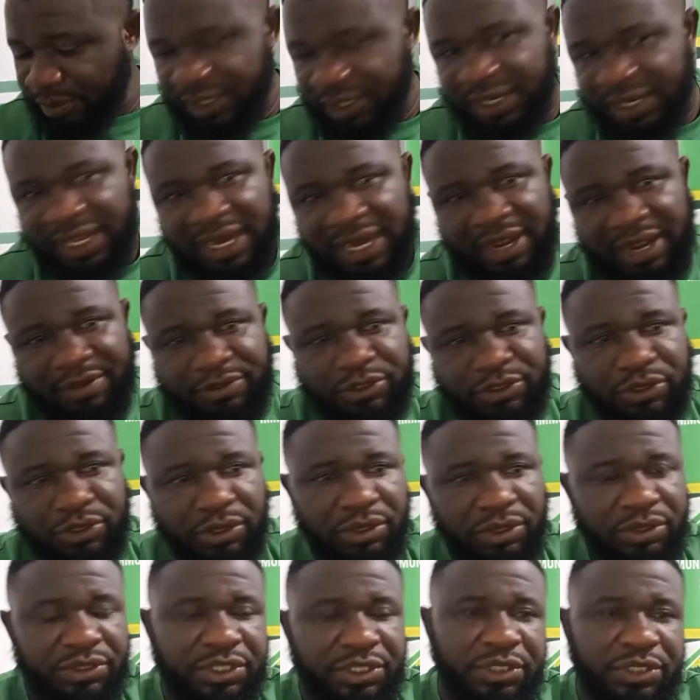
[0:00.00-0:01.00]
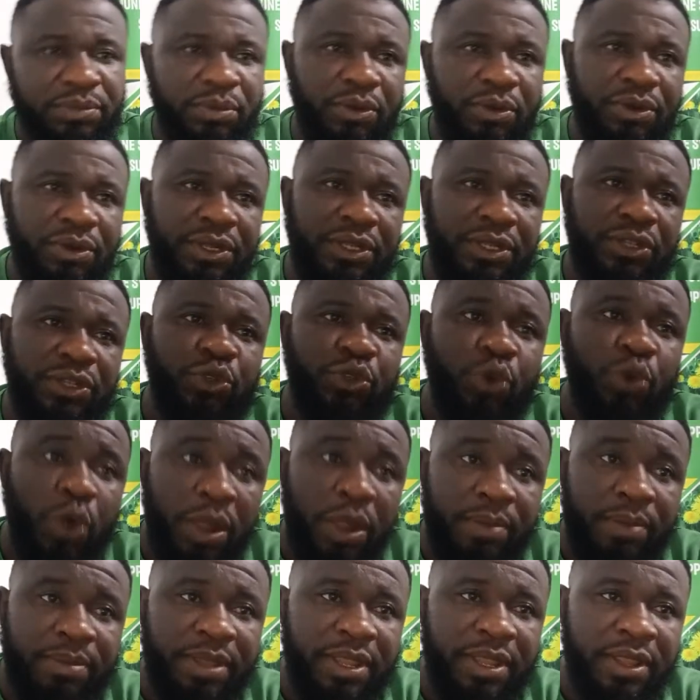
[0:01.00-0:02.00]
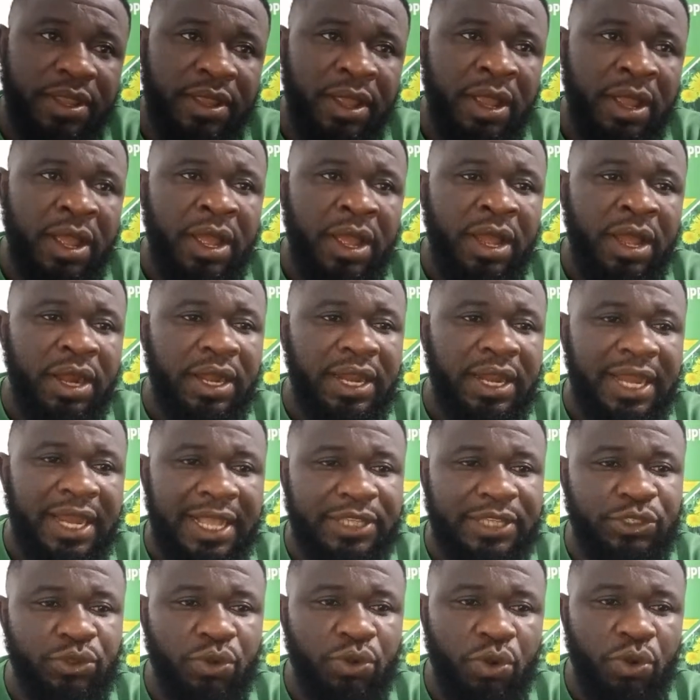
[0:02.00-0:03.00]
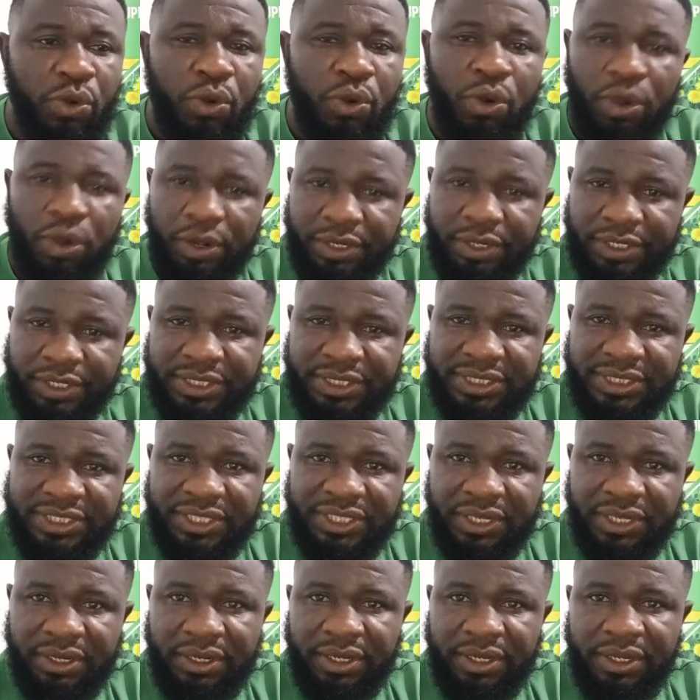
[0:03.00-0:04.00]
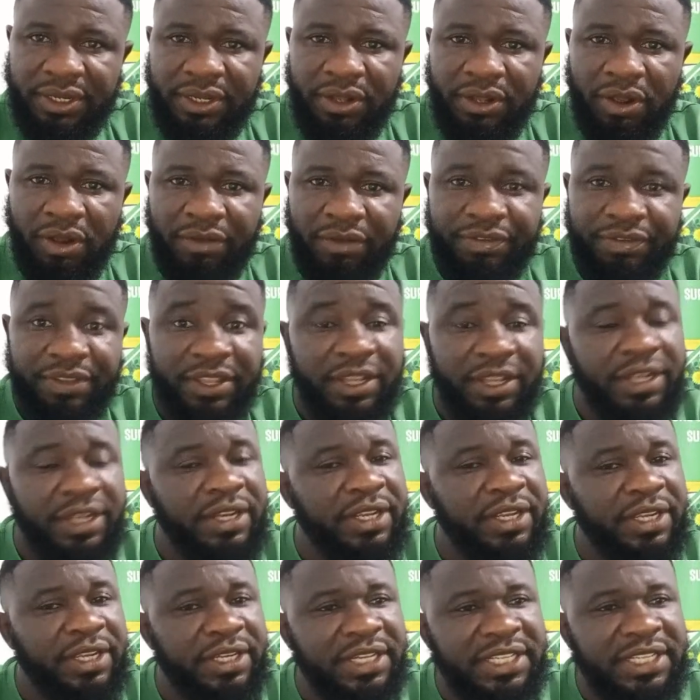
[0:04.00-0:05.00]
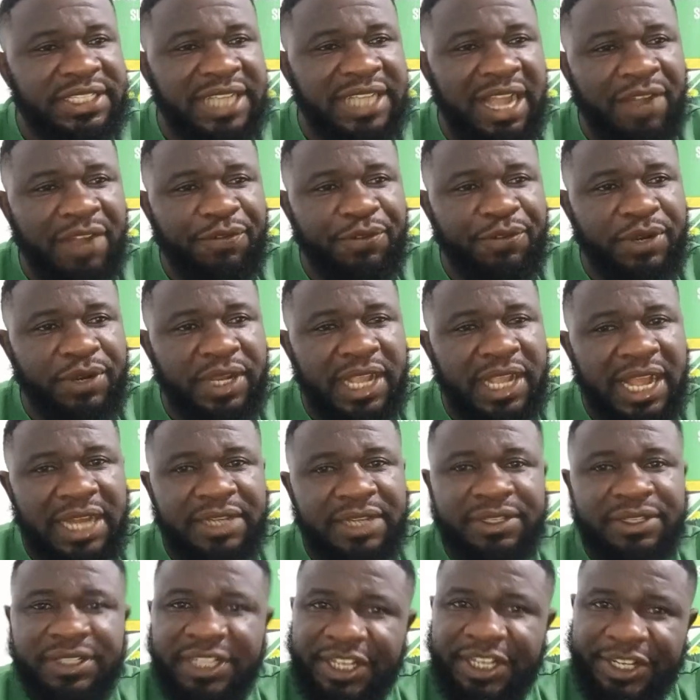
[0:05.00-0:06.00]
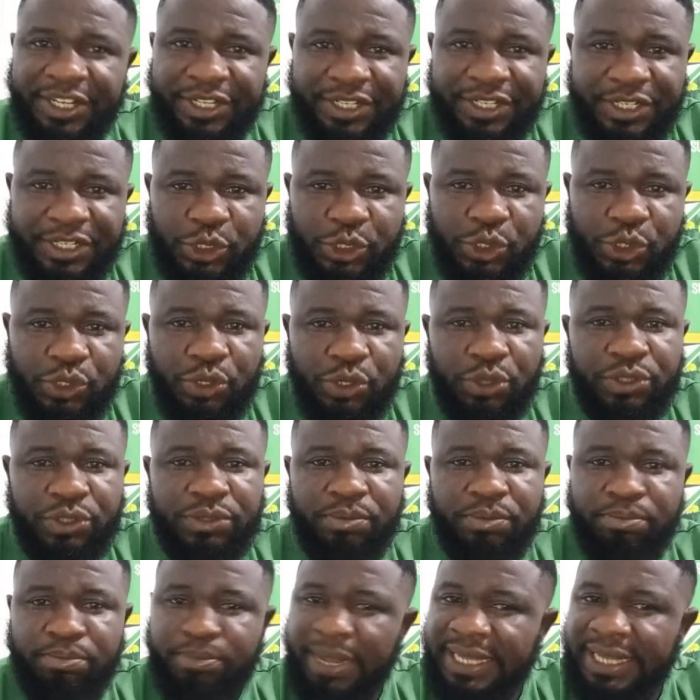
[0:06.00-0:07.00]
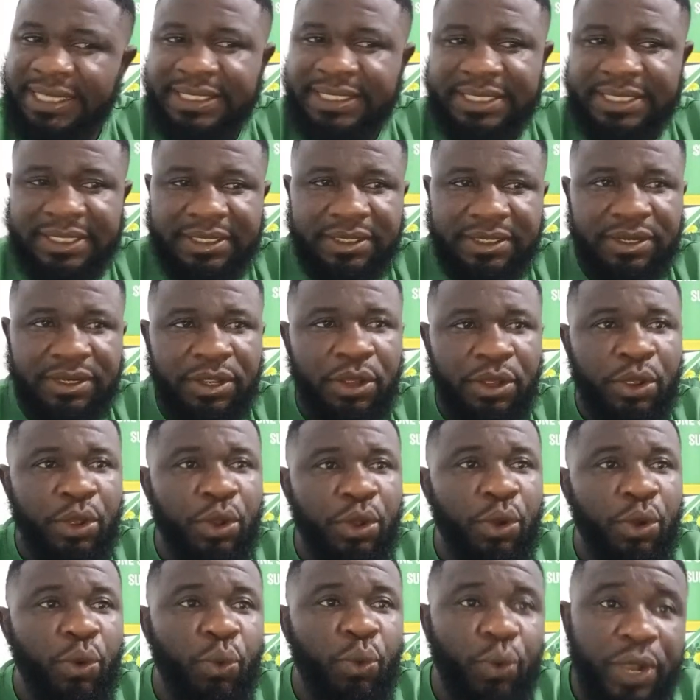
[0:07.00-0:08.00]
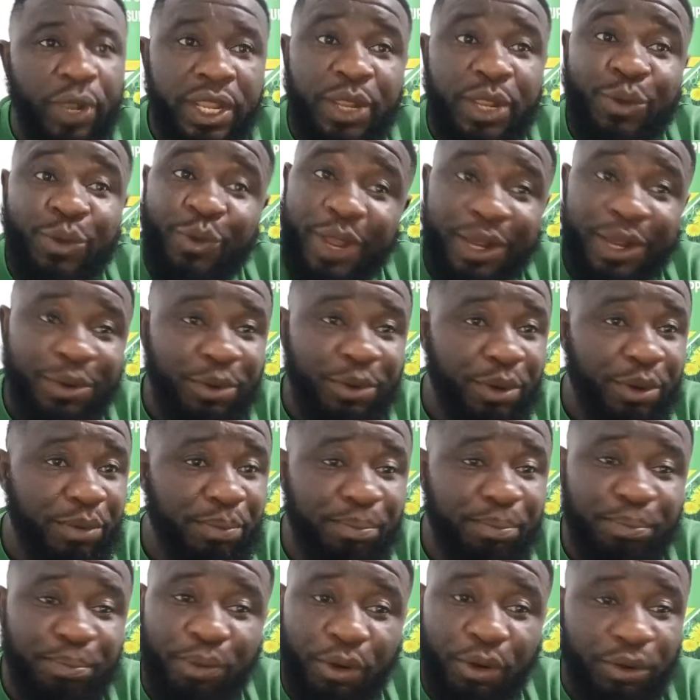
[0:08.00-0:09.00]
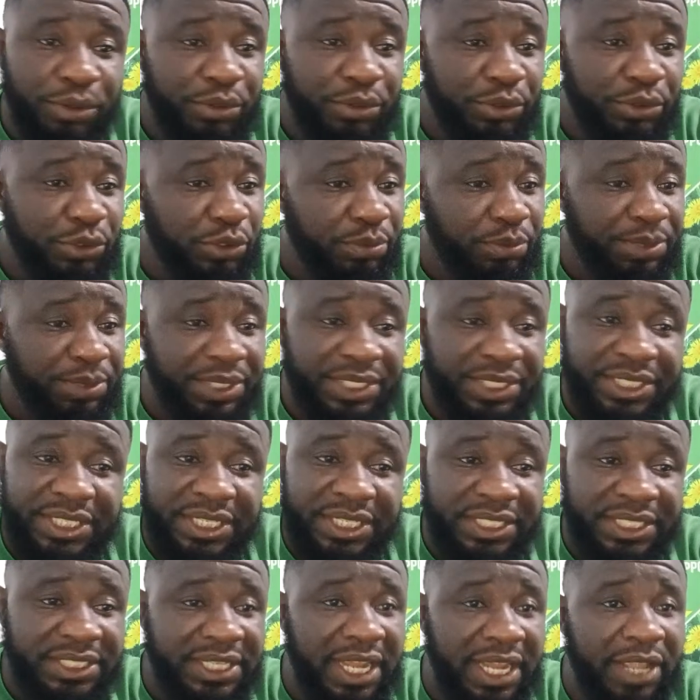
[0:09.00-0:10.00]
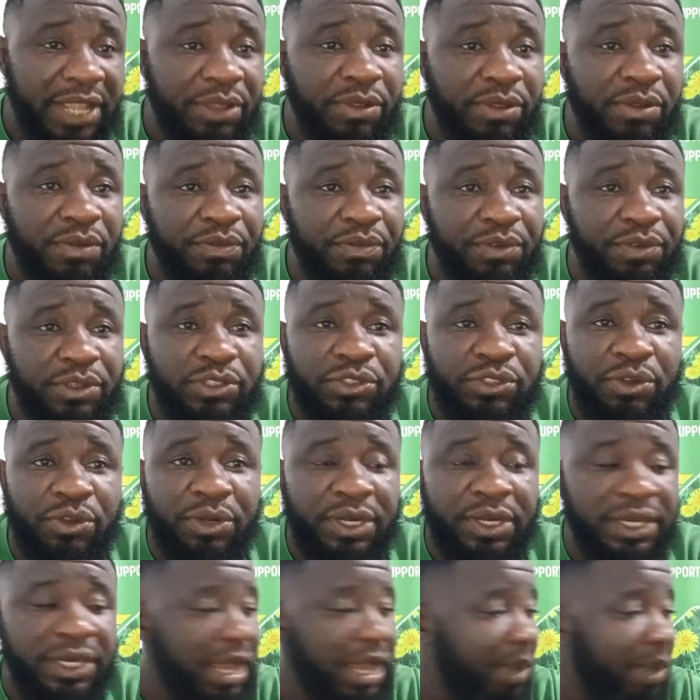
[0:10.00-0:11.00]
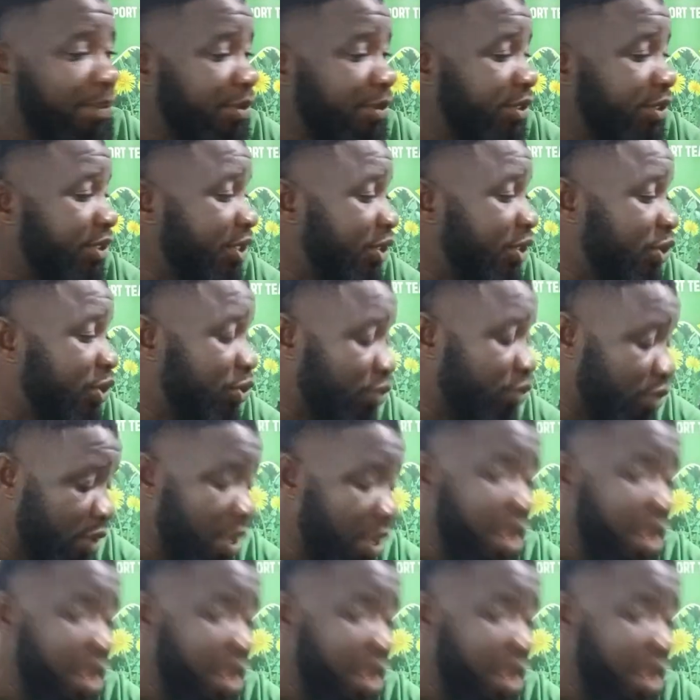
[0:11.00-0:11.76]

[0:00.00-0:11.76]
that have joined us this morning. Join me. Let's go on this journey of healing. This African indigenous medicine. We were not born to be sick. Thank you for joining. I appreciate you.